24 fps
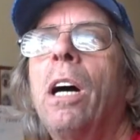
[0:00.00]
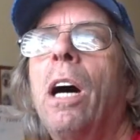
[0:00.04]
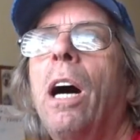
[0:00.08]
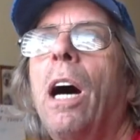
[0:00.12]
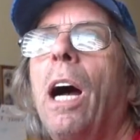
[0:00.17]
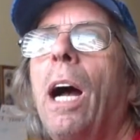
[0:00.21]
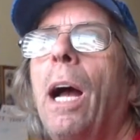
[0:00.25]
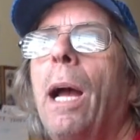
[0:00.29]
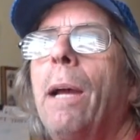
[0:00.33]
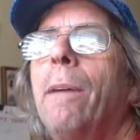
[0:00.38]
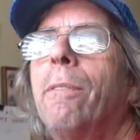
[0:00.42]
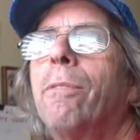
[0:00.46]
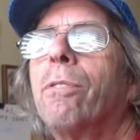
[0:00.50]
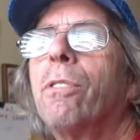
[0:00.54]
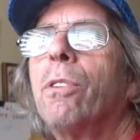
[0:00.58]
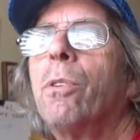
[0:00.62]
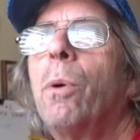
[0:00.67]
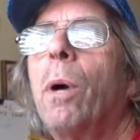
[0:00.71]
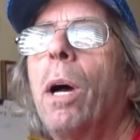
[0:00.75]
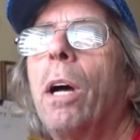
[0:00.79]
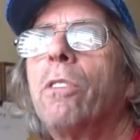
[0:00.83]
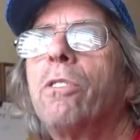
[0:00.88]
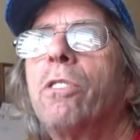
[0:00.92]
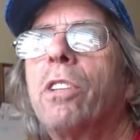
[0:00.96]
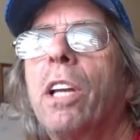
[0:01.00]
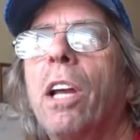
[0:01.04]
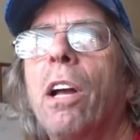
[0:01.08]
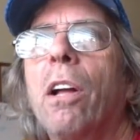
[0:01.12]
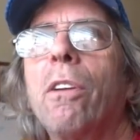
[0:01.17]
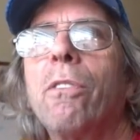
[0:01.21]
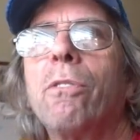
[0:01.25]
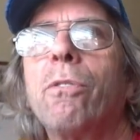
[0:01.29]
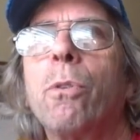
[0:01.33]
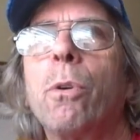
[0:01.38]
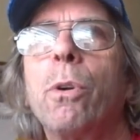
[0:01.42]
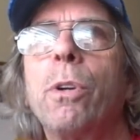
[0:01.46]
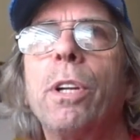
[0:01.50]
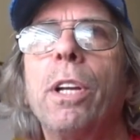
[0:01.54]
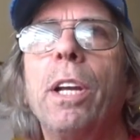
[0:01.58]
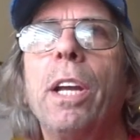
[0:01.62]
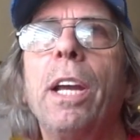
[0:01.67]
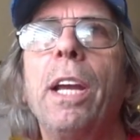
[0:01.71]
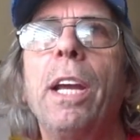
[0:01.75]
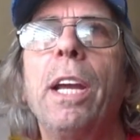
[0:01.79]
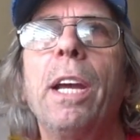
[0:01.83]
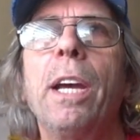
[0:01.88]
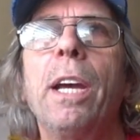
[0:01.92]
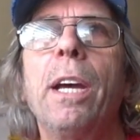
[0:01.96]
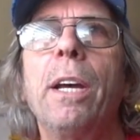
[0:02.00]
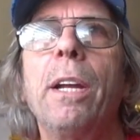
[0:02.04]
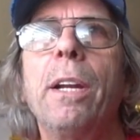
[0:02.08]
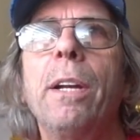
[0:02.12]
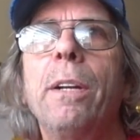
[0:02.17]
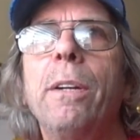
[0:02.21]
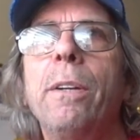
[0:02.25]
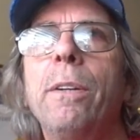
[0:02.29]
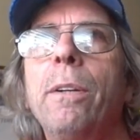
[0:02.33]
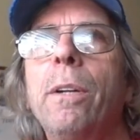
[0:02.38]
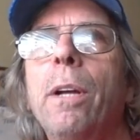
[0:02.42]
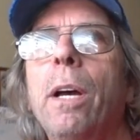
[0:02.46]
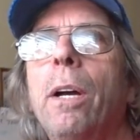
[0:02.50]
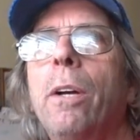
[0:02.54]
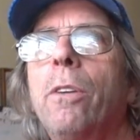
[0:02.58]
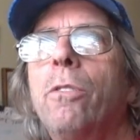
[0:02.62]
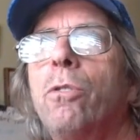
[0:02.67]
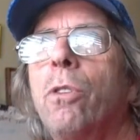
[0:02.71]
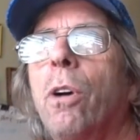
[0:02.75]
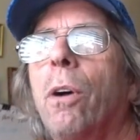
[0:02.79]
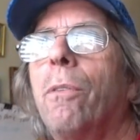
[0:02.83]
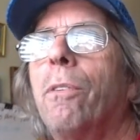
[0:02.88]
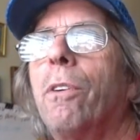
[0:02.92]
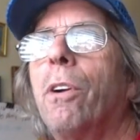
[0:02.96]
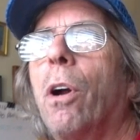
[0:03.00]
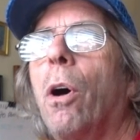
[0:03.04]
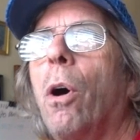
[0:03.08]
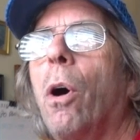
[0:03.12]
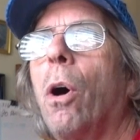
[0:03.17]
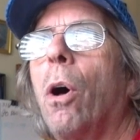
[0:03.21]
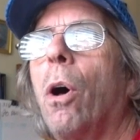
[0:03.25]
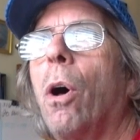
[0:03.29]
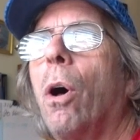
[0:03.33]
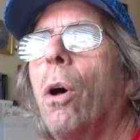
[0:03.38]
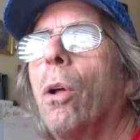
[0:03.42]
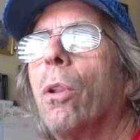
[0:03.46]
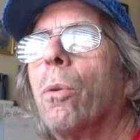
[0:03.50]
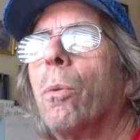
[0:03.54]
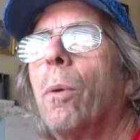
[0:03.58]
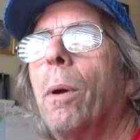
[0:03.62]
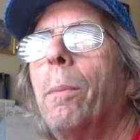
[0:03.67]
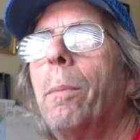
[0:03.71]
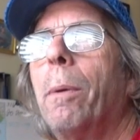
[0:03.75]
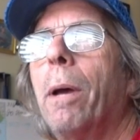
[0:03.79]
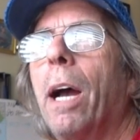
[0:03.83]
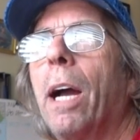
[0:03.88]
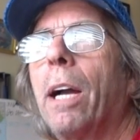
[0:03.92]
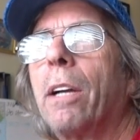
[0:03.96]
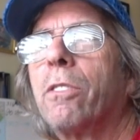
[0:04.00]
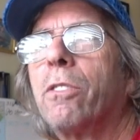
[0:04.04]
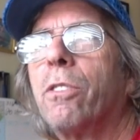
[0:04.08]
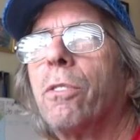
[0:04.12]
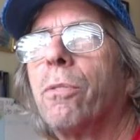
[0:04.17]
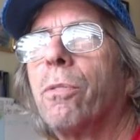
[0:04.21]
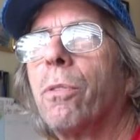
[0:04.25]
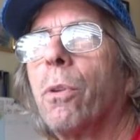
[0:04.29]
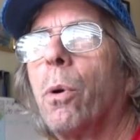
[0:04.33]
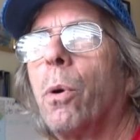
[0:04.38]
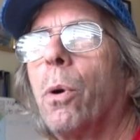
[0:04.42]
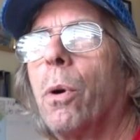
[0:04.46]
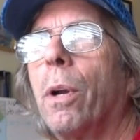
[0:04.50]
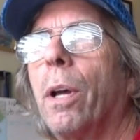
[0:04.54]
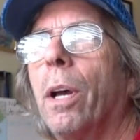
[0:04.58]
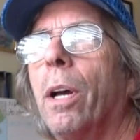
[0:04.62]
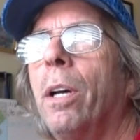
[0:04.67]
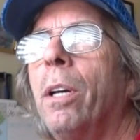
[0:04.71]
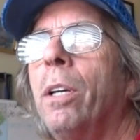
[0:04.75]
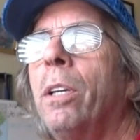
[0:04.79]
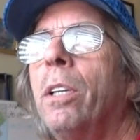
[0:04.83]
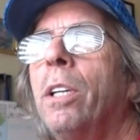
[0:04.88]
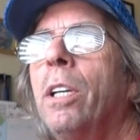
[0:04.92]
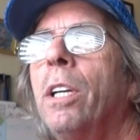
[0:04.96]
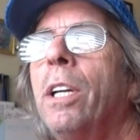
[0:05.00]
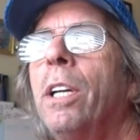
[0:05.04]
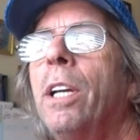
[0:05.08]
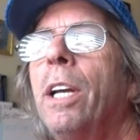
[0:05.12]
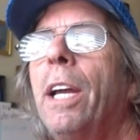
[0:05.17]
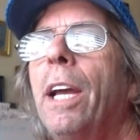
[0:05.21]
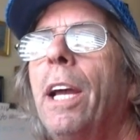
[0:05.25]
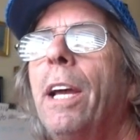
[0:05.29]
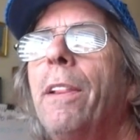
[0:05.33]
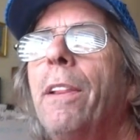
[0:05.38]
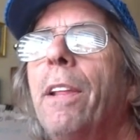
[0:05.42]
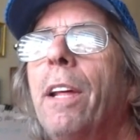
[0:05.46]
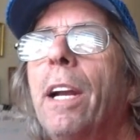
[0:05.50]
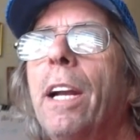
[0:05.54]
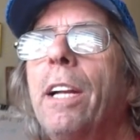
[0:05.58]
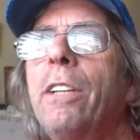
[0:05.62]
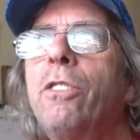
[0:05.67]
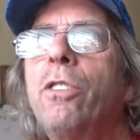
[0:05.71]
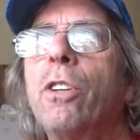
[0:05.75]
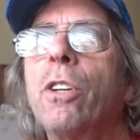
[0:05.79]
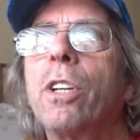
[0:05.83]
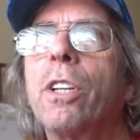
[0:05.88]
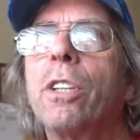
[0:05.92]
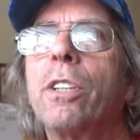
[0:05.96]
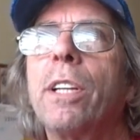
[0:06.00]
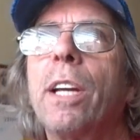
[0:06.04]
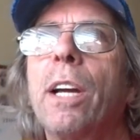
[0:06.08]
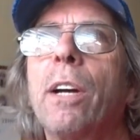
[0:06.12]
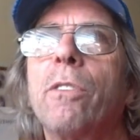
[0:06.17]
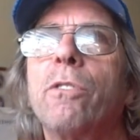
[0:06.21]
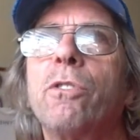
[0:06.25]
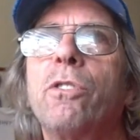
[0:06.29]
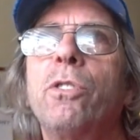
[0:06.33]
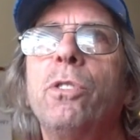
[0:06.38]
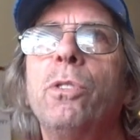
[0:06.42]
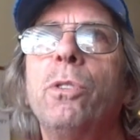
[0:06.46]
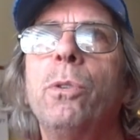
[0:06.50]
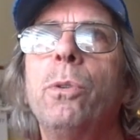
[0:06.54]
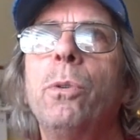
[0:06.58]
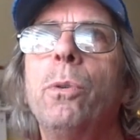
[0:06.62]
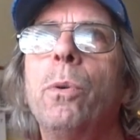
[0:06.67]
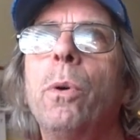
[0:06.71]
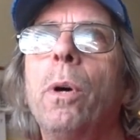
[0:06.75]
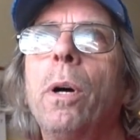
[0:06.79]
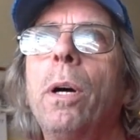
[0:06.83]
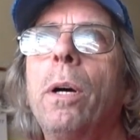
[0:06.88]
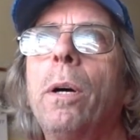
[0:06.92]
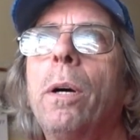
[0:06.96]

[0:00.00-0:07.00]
I flew out to California and drove it all the way back to Florida, and then I took it down to